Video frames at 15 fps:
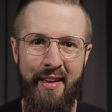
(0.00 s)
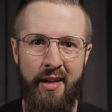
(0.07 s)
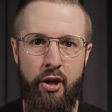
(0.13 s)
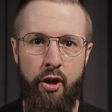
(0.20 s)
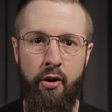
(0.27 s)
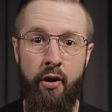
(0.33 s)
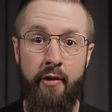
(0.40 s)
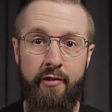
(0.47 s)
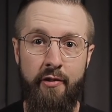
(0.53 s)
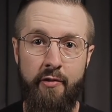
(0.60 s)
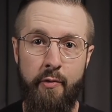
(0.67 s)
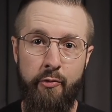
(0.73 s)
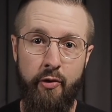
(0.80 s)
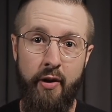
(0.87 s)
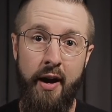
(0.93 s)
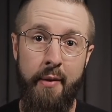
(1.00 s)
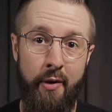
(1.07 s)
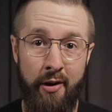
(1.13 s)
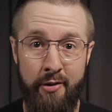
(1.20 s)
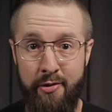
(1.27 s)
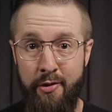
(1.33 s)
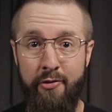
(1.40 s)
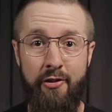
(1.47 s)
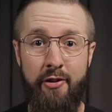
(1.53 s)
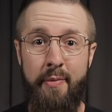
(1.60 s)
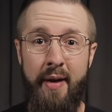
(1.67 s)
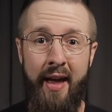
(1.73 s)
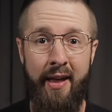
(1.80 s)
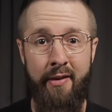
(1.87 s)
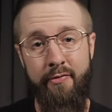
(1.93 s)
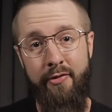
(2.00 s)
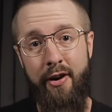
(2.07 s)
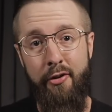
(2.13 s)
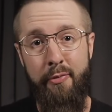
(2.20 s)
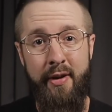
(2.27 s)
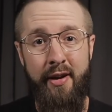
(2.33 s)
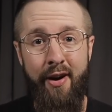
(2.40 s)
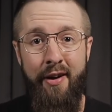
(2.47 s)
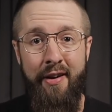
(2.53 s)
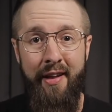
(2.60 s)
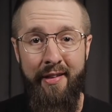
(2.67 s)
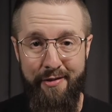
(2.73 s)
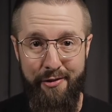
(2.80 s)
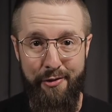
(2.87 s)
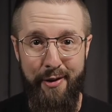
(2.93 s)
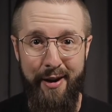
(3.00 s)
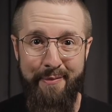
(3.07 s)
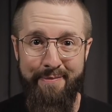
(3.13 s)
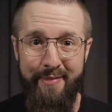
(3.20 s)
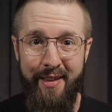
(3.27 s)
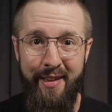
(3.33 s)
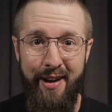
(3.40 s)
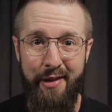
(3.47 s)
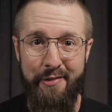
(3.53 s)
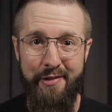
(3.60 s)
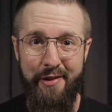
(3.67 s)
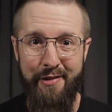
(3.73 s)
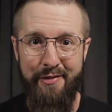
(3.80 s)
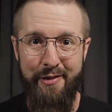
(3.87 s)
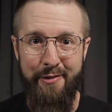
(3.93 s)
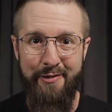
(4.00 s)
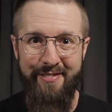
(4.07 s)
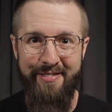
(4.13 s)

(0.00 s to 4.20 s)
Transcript: You can also subscribe on YouTube and follow me on Instagram. I'll see you soon.